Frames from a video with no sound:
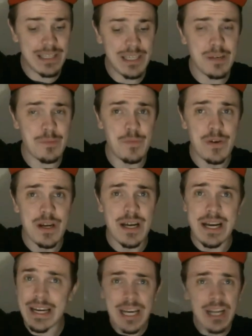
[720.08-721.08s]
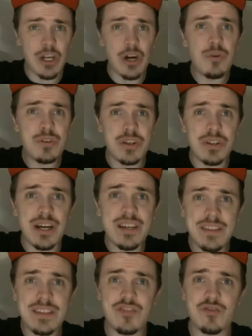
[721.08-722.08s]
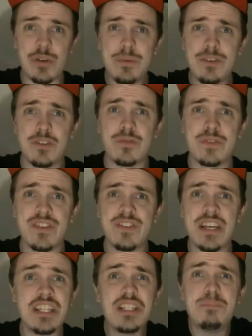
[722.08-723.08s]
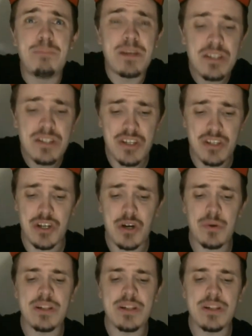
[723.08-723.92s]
love, I can go to a lot of these streaming services and just binge the show.